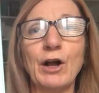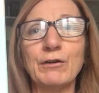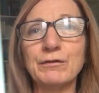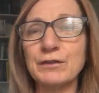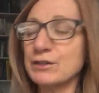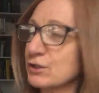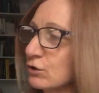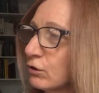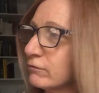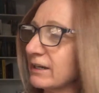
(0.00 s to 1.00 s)
of the
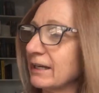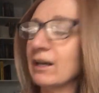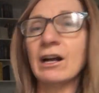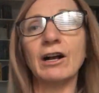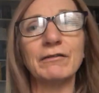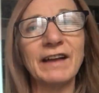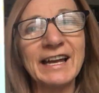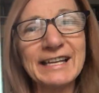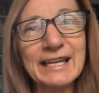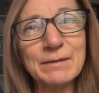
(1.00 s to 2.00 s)
story of
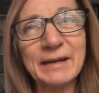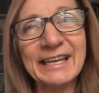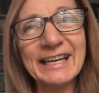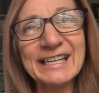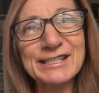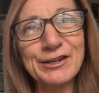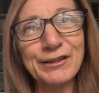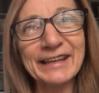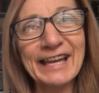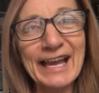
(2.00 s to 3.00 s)
An Enemy Is
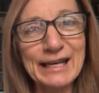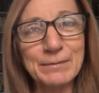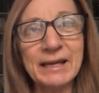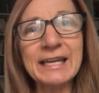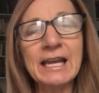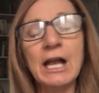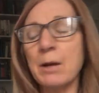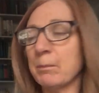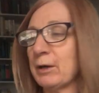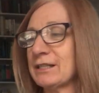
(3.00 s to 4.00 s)
Not the Enemy.
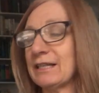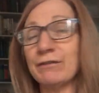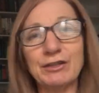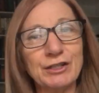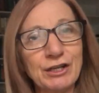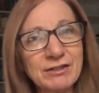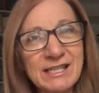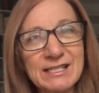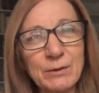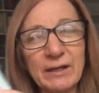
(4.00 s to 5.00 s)
But if you
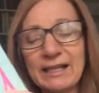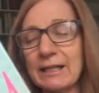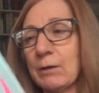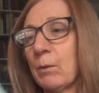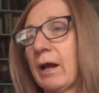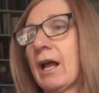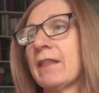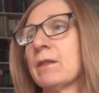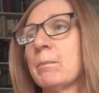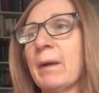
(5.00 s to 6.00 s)
notice quickly,
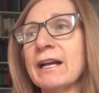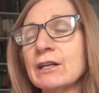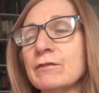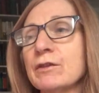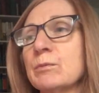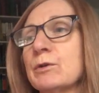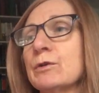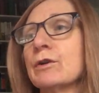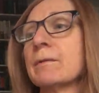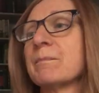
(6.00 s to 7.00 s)
at the back of the
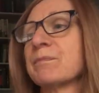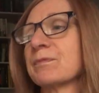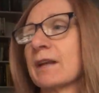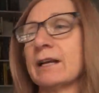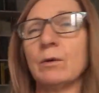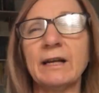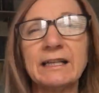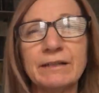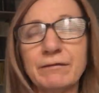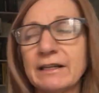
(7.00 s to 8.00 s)
book, I
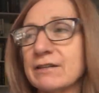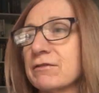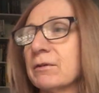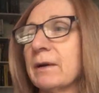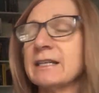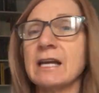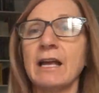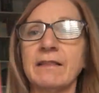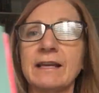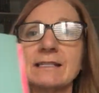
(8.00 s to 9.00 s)
quickly flipped through it,
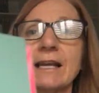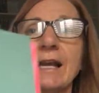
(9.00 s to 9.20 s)
there's